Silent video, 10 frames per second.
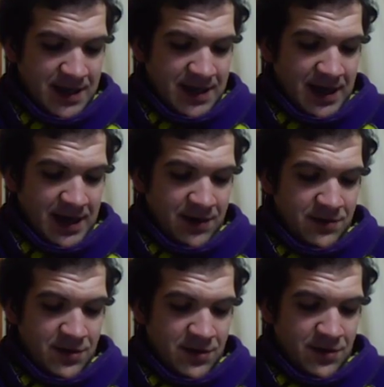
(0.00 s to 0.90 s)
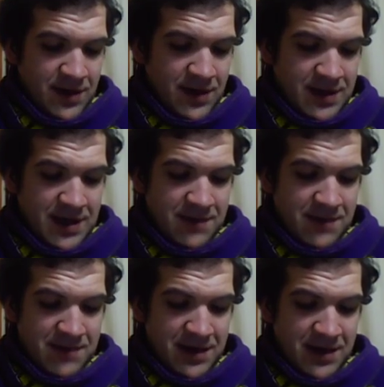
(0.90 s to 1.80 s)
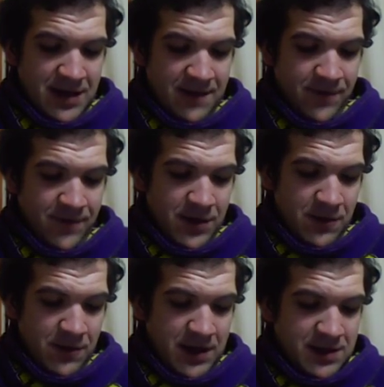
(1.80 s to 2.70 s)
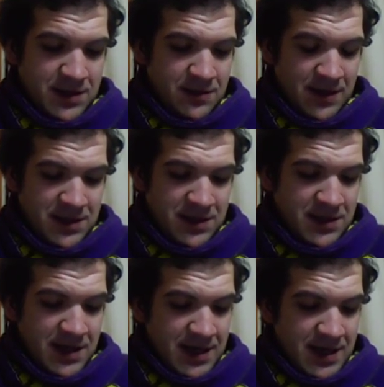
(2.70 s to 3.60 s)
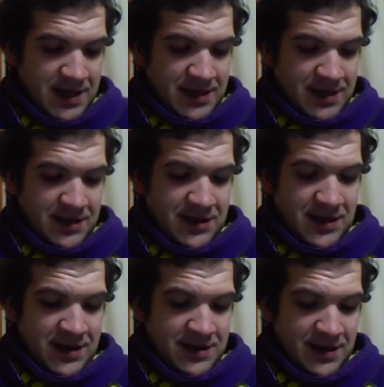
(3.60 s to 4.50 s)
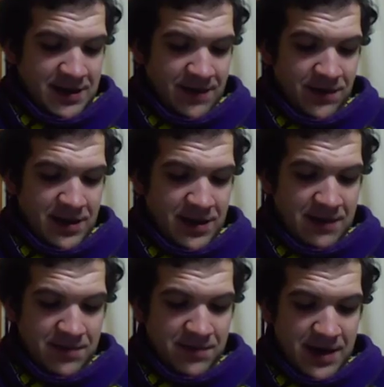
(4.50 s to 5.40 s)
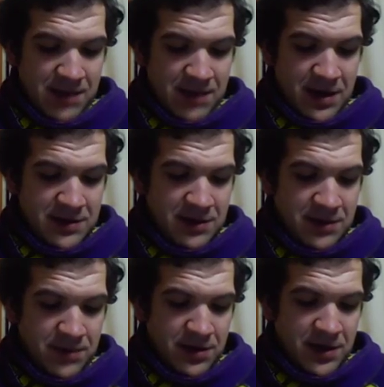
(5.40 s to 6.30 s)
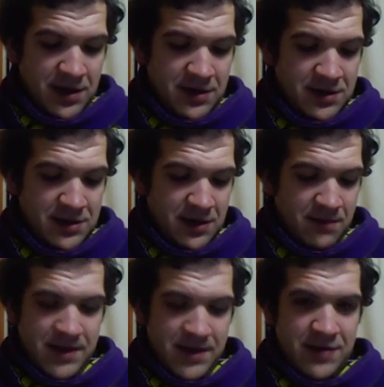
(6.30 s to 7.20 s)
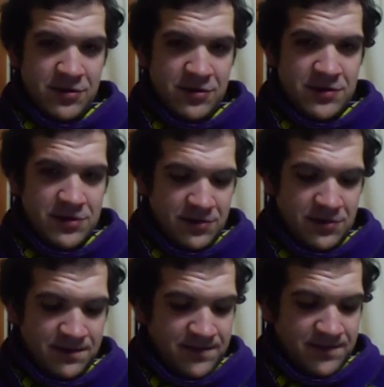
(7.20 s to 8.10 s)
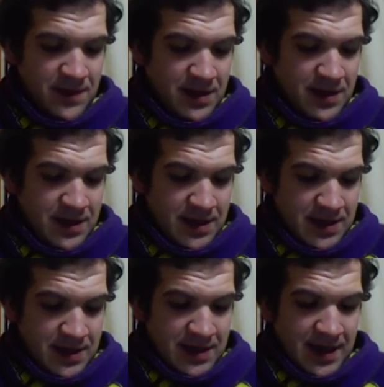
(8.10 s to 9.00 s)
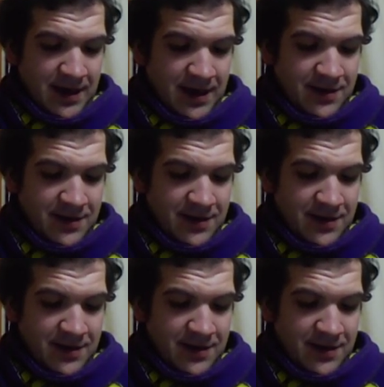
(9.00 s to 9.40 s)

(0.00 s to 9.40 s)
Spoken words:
"I don't know as I mightn't have 40 winks, said the giantess, "if only that blamey hunting party doesn't come back too soon." All their